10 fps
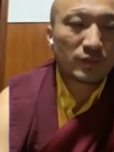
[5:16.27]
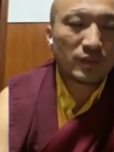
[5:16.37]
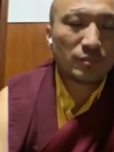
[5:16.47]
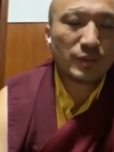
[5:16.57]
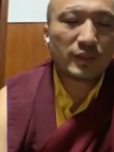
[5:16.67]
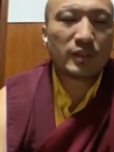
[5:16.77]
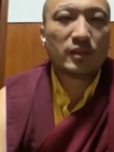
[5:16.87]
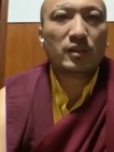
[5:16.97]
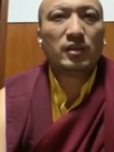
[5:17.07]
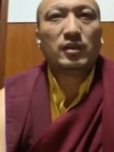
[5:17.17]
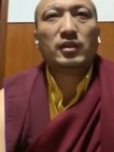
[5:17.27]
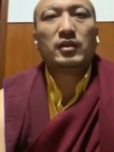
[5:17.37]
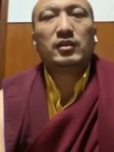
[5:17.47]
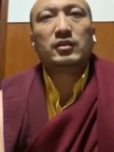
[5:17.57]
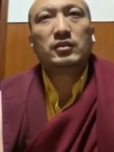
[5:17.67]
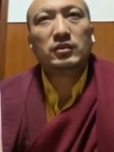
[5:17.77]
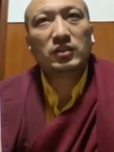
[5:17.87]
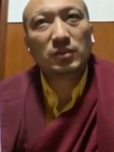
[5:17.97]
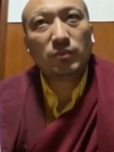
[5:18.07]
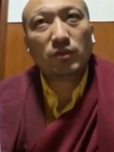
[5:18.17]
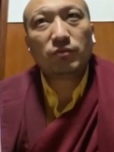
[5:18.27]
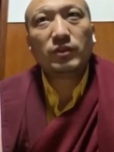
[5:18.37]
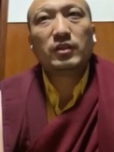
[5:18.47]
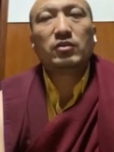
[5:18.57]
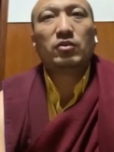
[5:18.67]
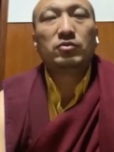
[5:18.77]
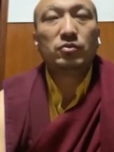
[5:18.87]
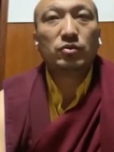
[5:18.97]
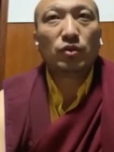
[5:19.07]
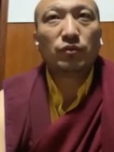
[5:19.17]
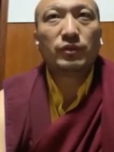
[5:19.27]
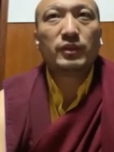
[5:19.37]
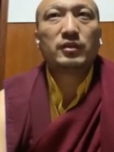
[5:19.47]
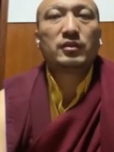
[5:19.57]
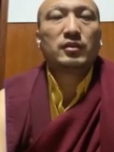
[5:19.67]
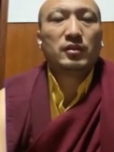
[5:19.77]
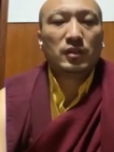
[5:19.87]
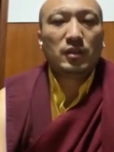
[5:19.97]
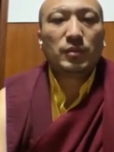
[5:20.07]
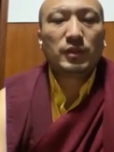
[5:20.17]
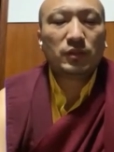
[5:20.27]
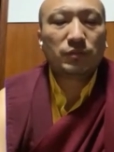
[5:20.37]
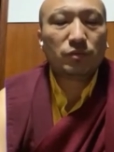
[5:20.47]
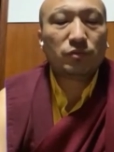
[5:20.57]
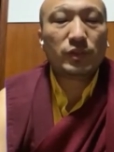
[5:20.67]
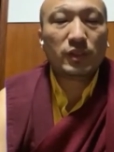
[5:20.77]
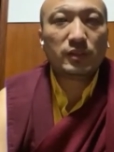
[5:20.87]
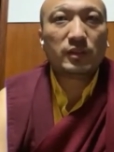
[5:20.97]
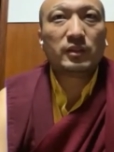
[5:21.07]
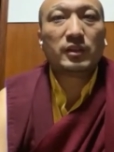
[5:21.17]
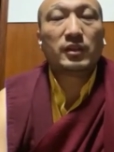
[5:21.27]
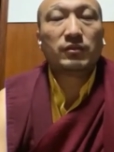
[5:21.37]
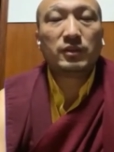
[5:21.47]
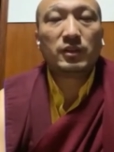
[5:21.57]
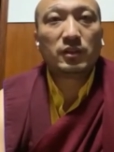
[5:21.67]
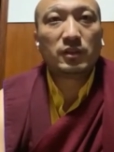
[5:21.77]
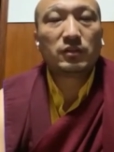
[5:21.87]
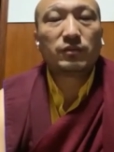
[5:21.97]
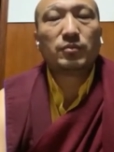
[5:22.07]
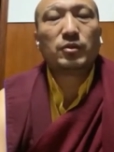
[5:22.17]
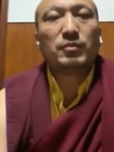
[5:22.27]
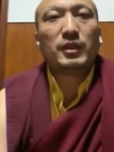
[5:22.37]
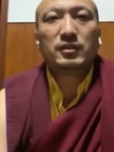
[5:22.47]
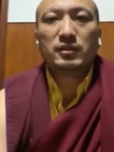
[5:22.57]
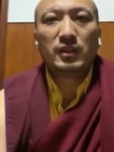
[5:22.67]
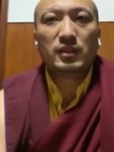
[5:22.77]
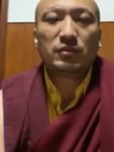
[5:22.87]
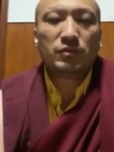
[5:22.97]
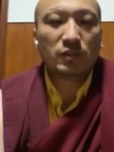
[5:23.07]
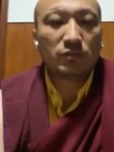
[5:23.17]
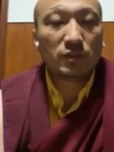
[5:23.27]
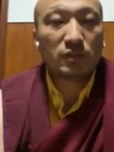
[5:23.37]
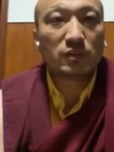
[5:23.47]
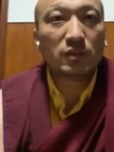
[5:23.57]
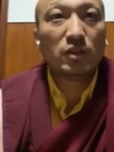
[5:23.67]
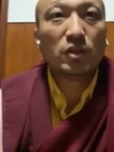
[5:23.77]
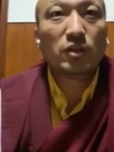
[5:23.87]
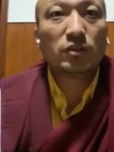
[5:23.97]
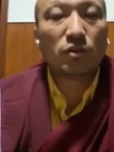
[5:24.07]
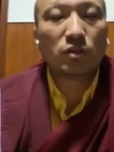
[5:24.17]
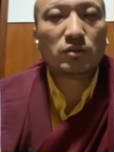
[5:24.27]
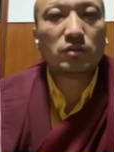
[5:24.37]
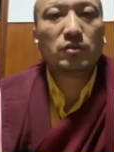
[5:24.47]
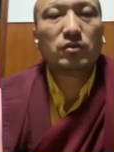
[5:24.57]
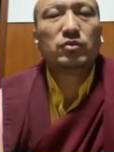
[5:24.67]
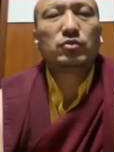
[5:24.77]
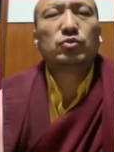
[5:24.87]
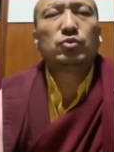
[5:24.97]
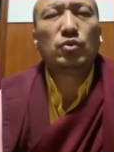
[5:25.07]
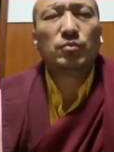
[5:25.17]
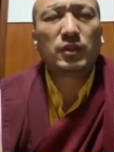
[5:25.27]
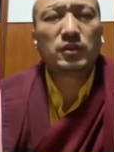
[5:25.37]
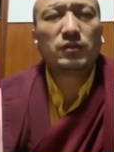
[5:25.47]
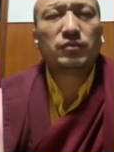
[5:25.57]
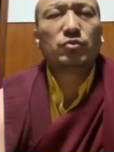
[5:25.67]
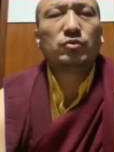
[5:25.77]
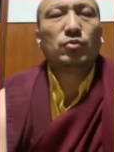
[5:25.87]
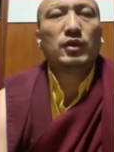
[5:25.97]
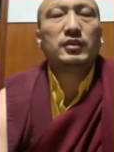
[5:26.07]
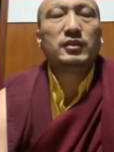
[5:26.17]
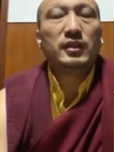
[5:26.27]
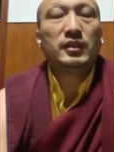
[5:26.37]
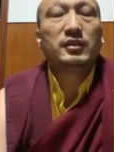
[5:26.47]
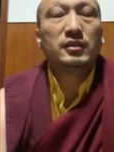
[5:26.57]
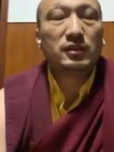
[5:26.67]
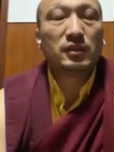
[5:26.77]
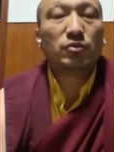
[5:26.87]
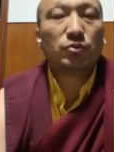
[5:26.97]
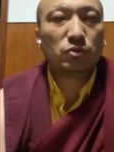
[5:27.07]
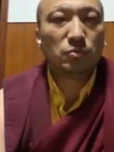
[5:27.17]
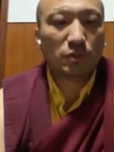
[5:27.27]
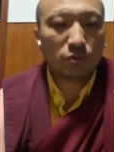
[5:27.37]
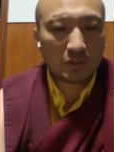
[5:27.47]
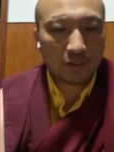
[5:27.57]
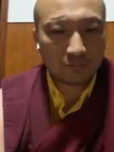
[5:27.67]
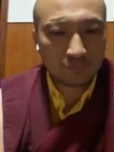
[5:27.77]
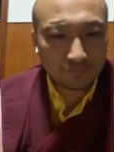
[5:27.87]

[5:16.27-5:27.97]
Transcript: uh, making a cheap offering or good offering but if you really think that everything is from your mind, then even if it is not so much of good quality, then it is still going to be okay.